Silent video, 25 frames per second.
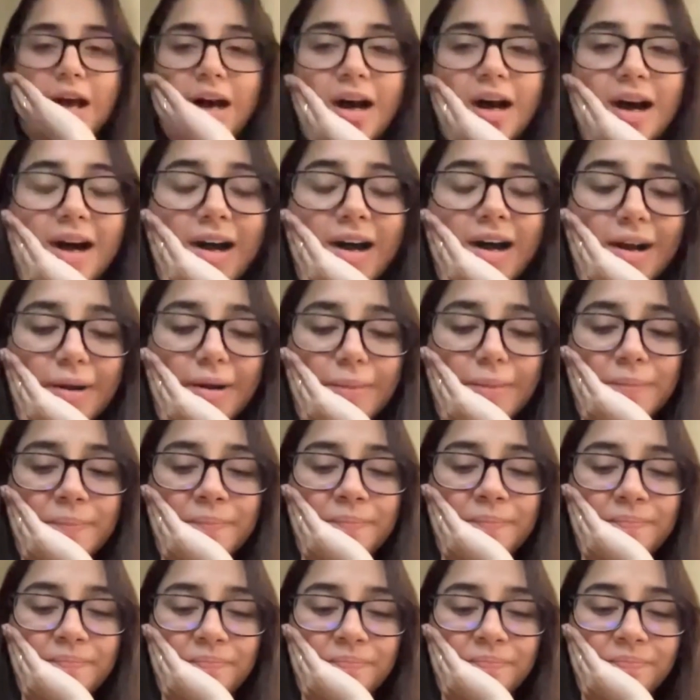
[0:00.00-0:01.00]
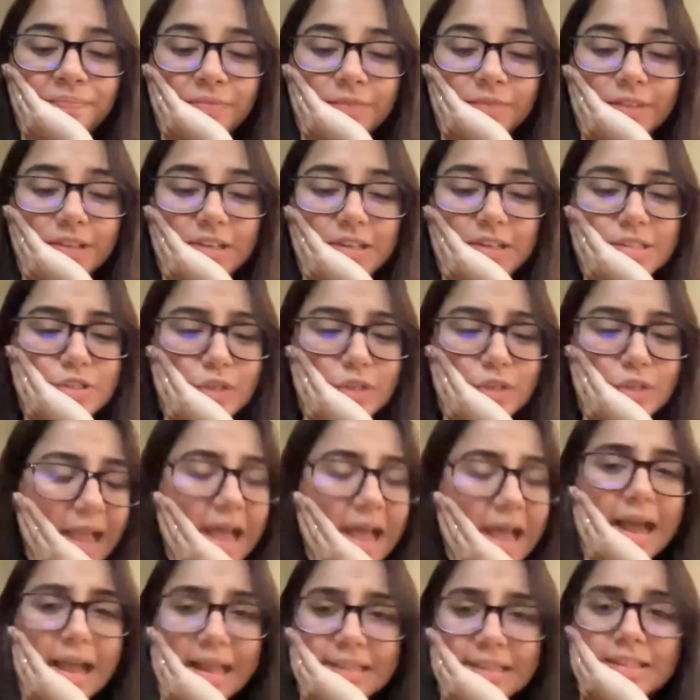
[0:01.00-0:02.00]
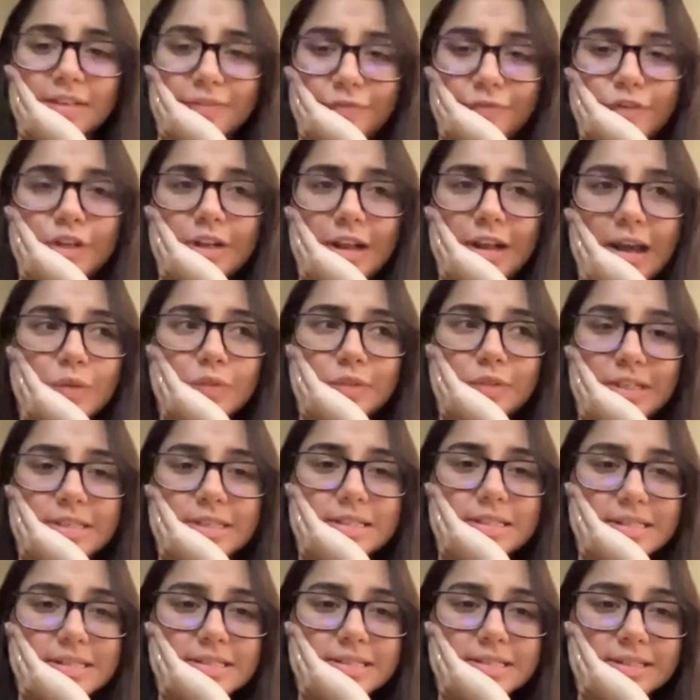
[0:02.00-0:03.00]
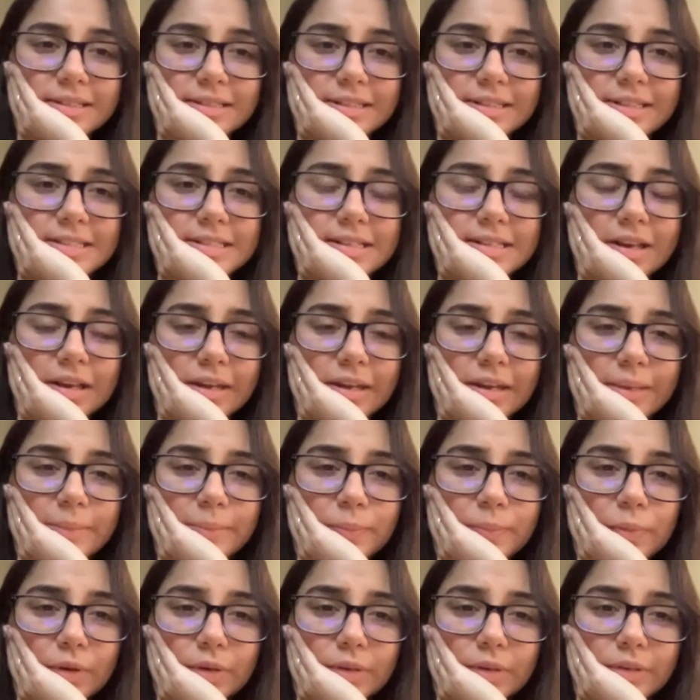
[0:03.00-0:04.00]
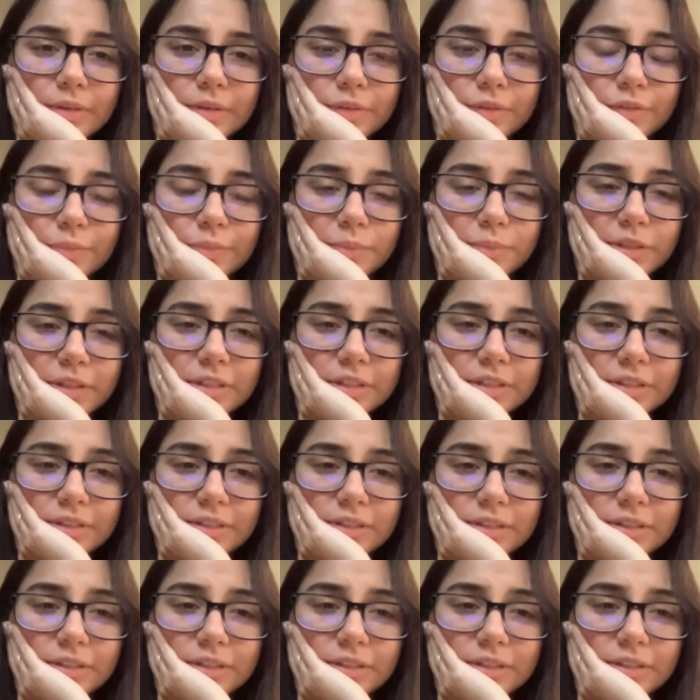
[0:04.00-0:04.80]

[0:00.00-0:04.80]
So yeah, I think for now these are important for me.